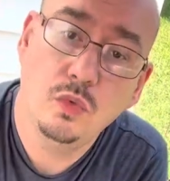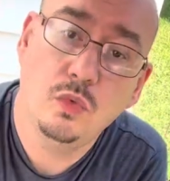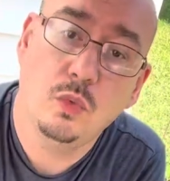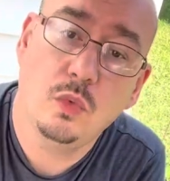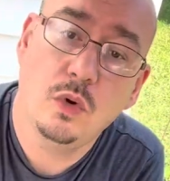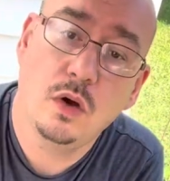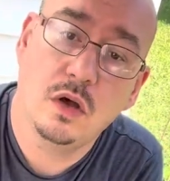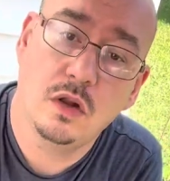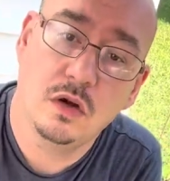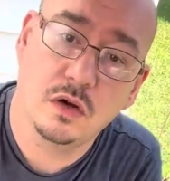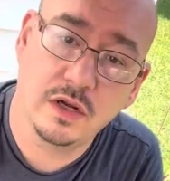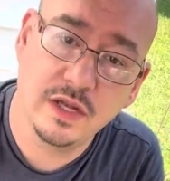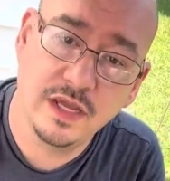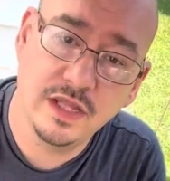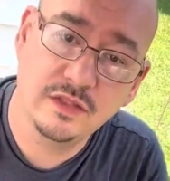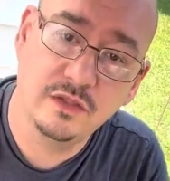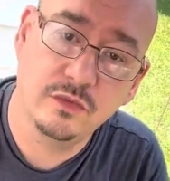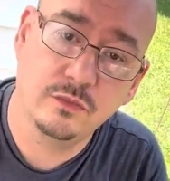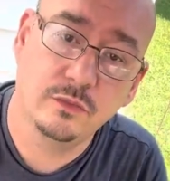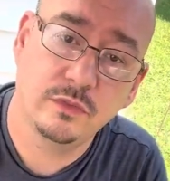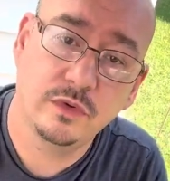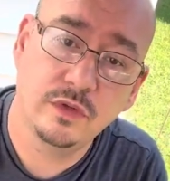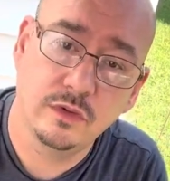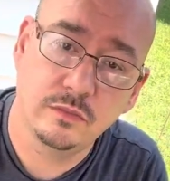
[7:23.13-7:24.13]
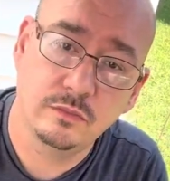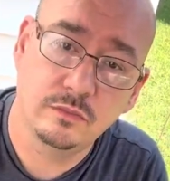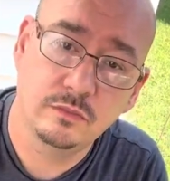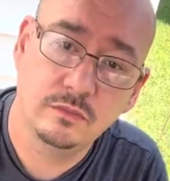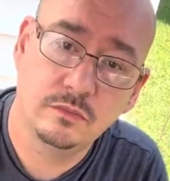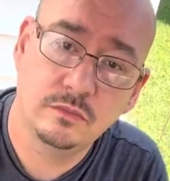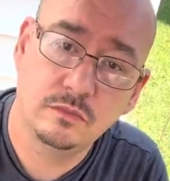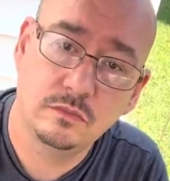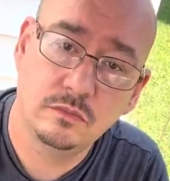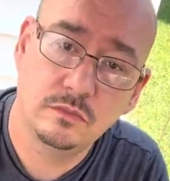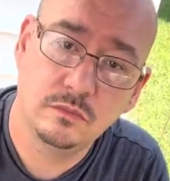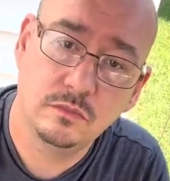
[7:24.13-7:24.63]
the water at the rim
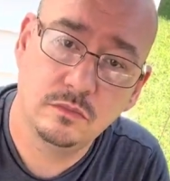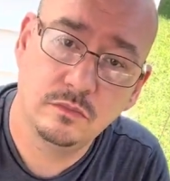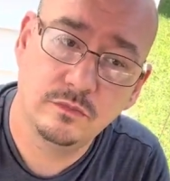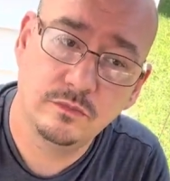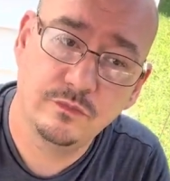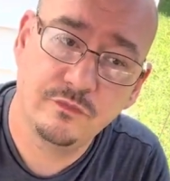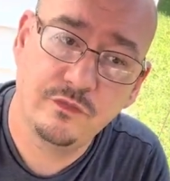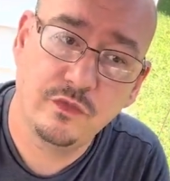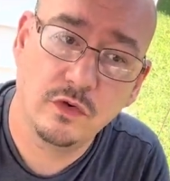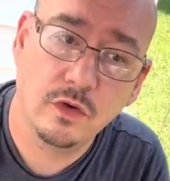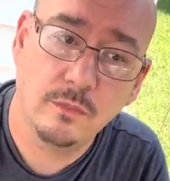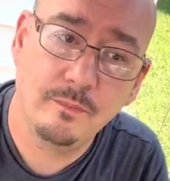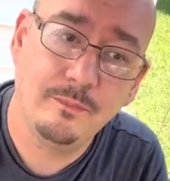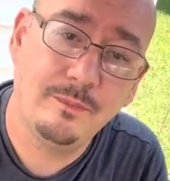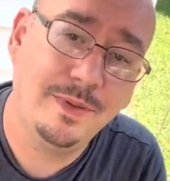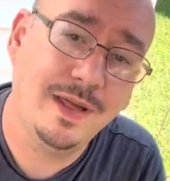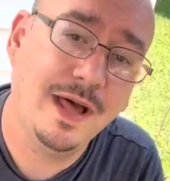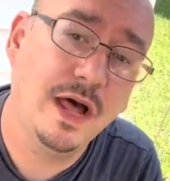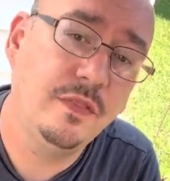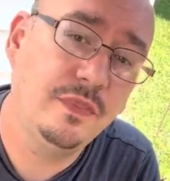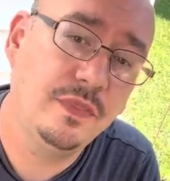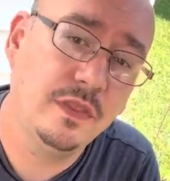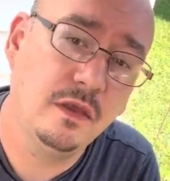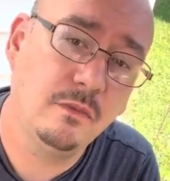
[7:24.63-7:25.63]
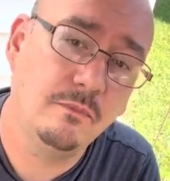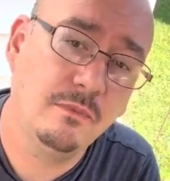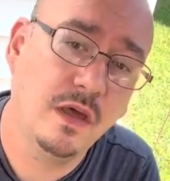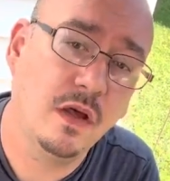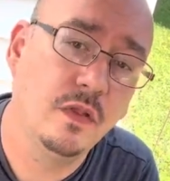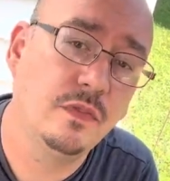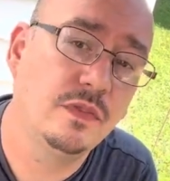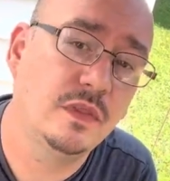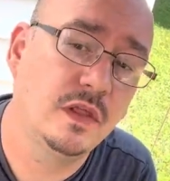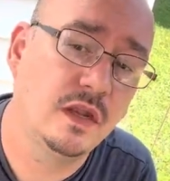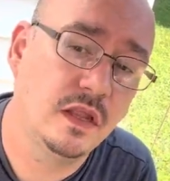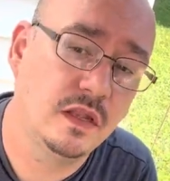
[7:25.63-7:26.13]
for about the
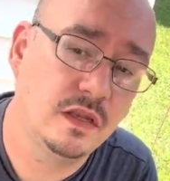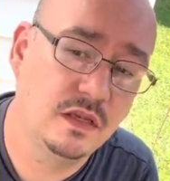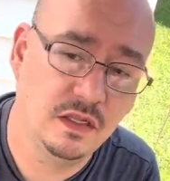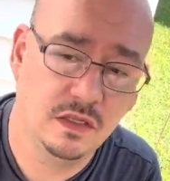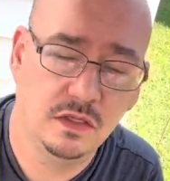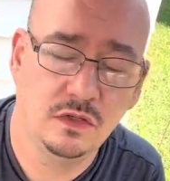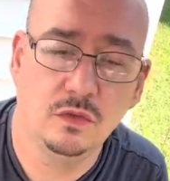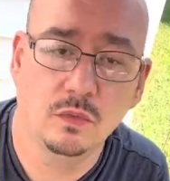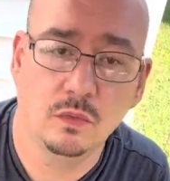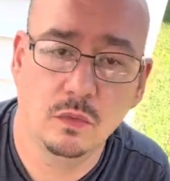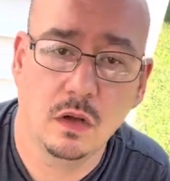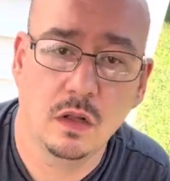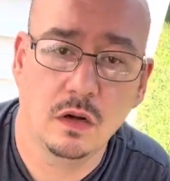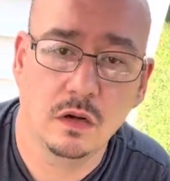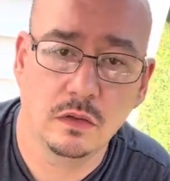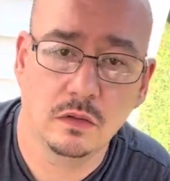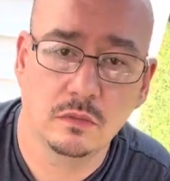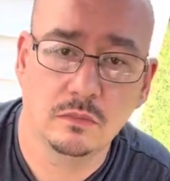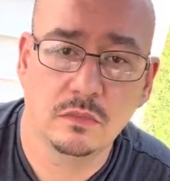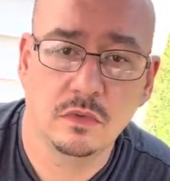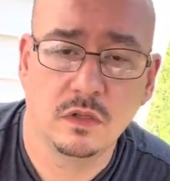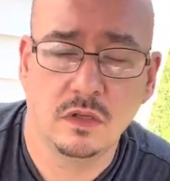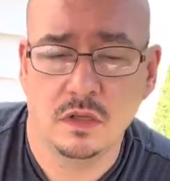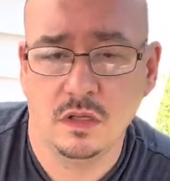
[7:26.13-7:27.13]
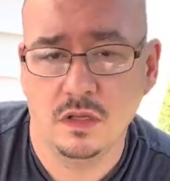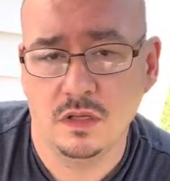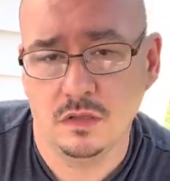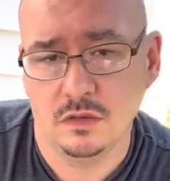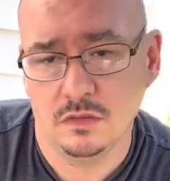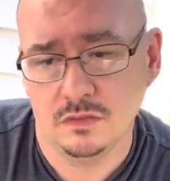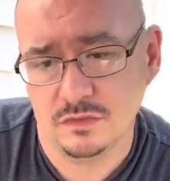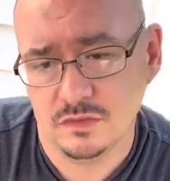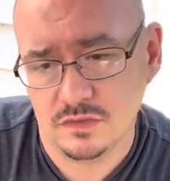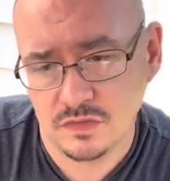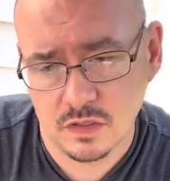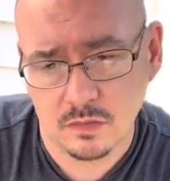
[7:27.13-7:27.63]
amount that I need to water them.
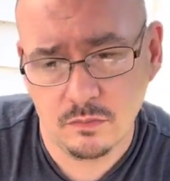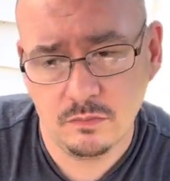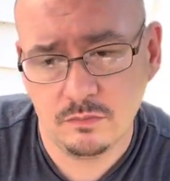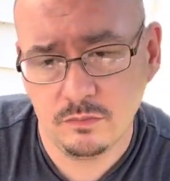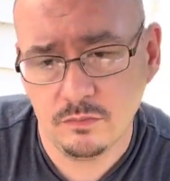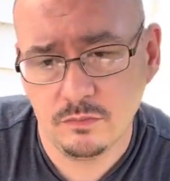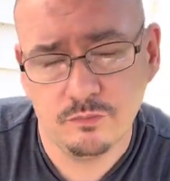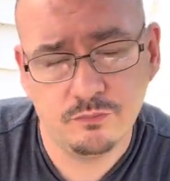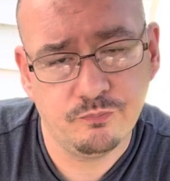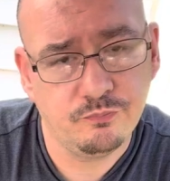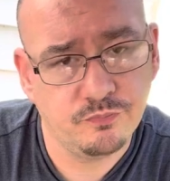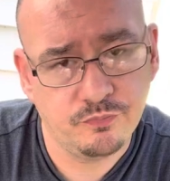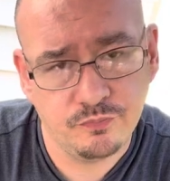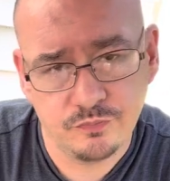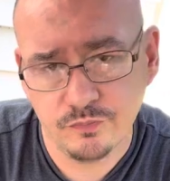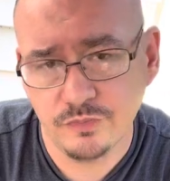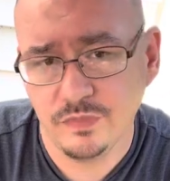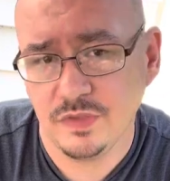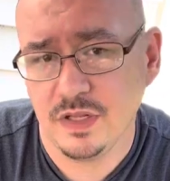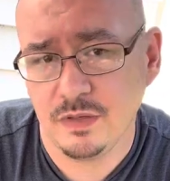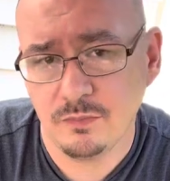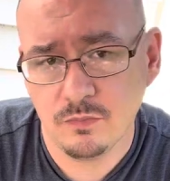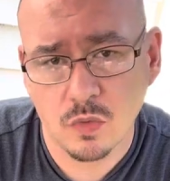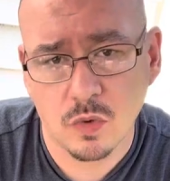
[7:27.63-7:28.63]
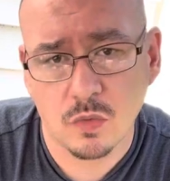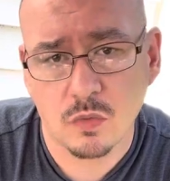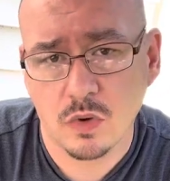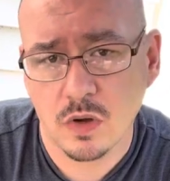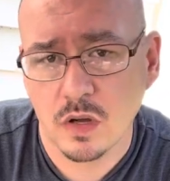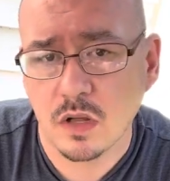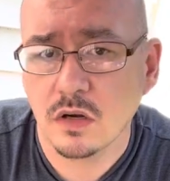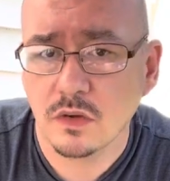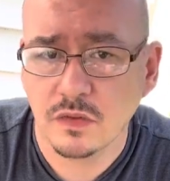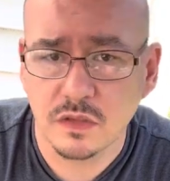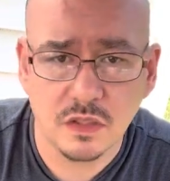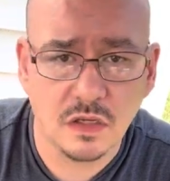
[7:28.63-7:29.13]
Some need more
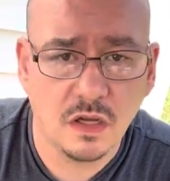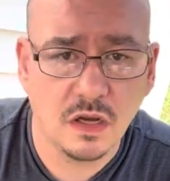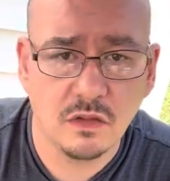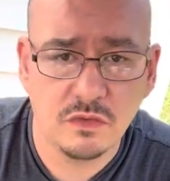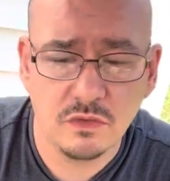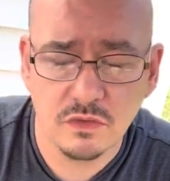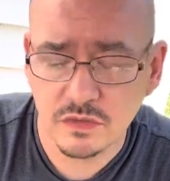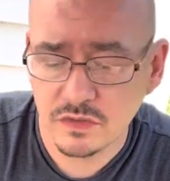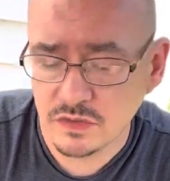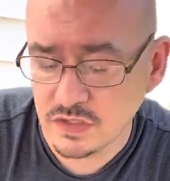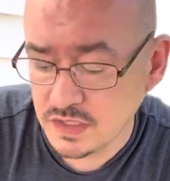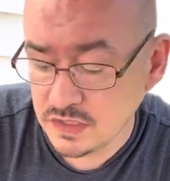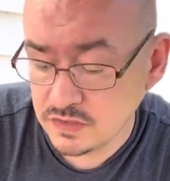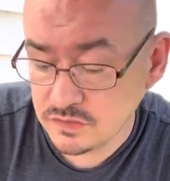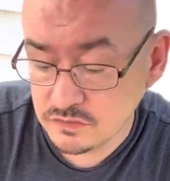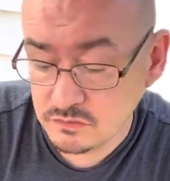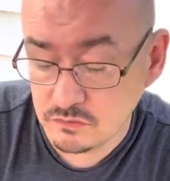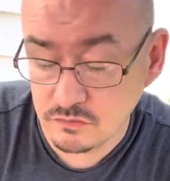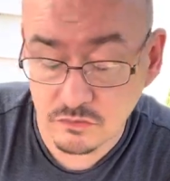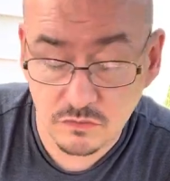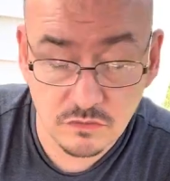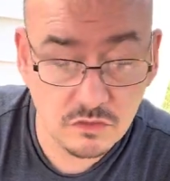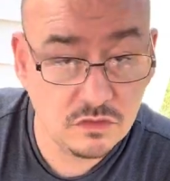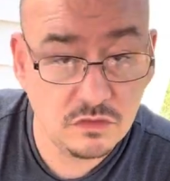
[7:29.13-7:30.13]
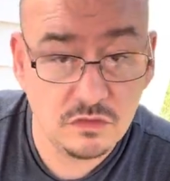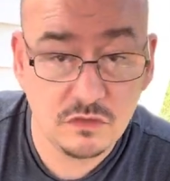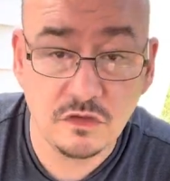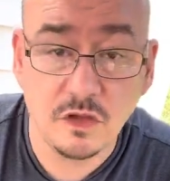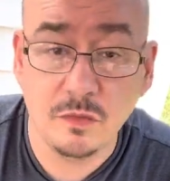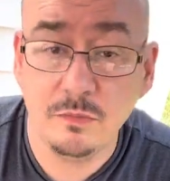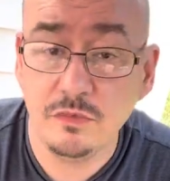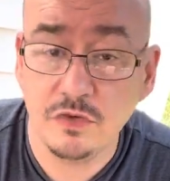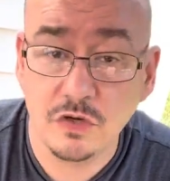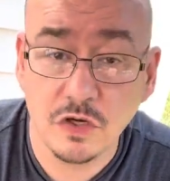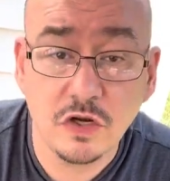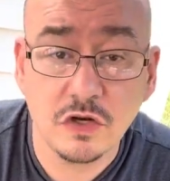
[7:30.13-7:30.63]
water than others, and
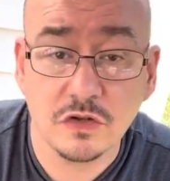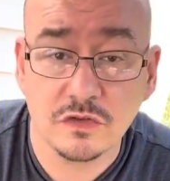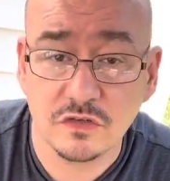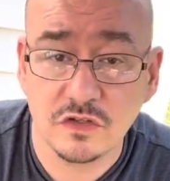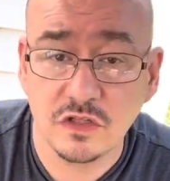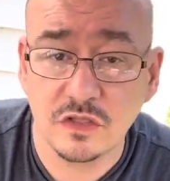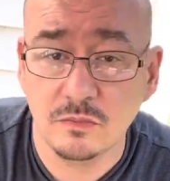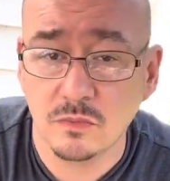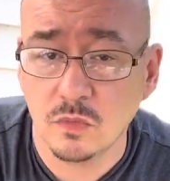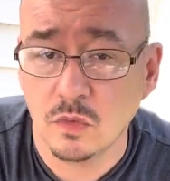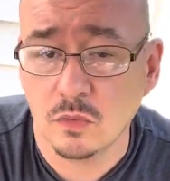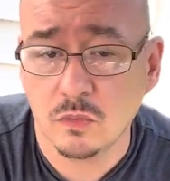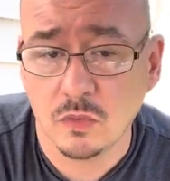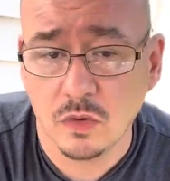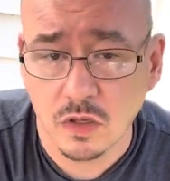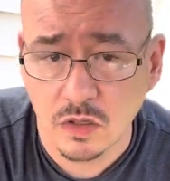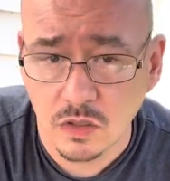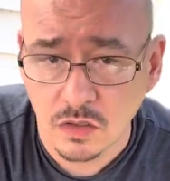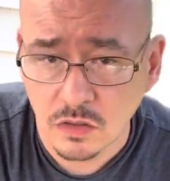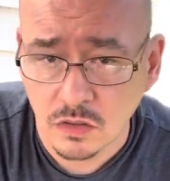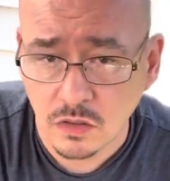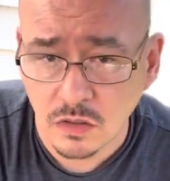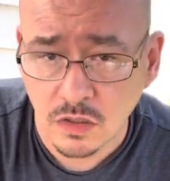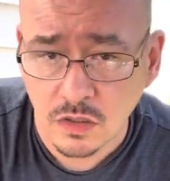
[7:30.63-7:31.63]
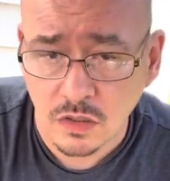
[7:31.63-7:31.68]
some dirts need more water.